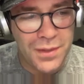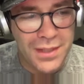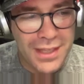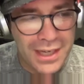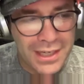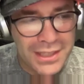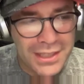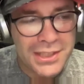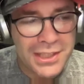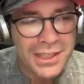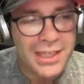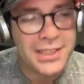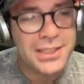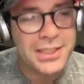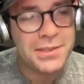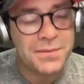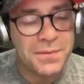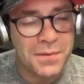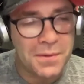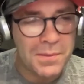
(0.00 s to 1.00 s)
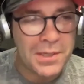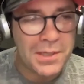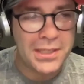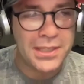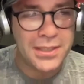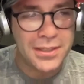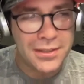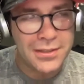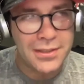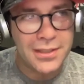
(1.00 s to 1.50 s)
that changed for
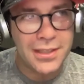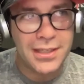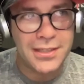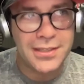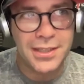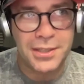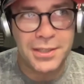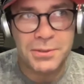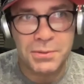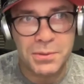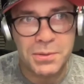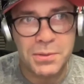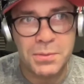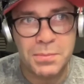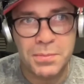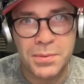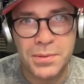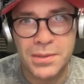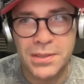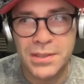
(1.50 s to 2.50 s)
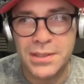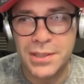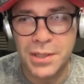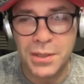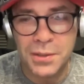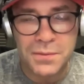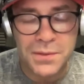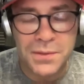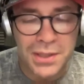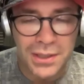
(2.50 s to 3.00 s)
me as I grew up and
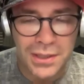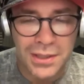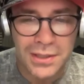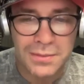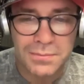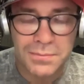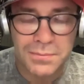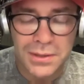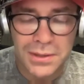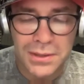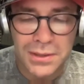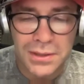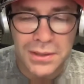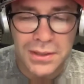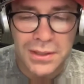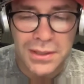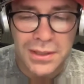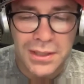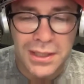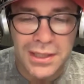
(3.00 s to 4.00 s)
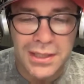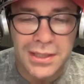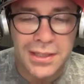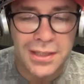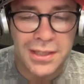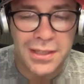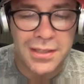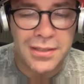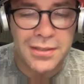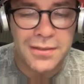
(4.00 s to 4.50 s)
over time, in
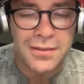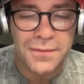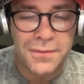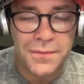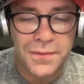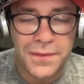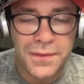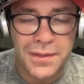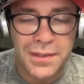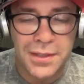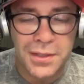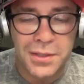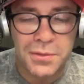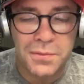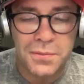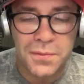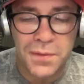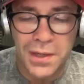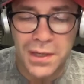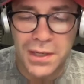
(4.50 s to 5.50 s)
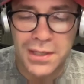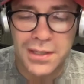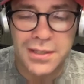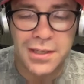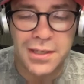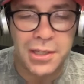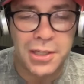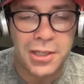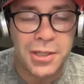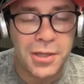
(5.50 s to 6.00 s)
that you find
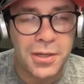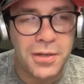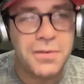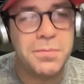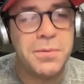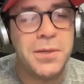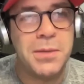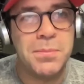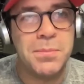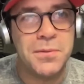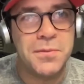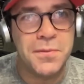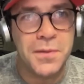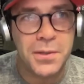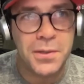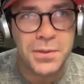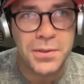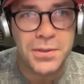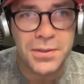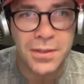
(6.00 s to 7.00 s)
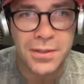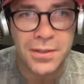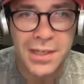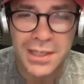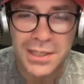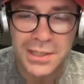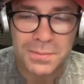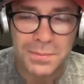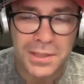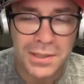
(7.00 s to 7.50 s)
that a lot of people focus on the
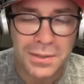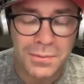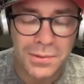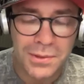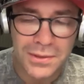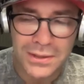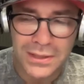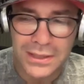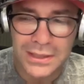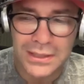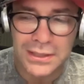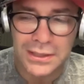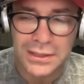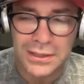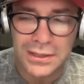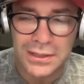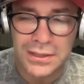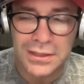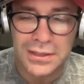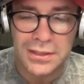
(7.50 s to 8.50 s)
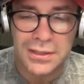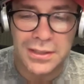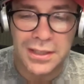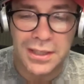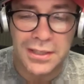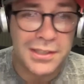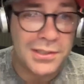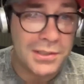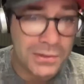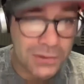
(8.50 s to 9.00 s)
HbA1c,
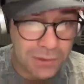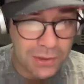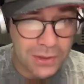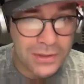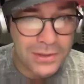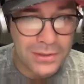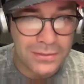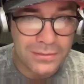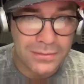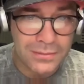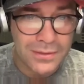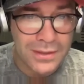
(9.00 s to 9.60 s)
and this is good,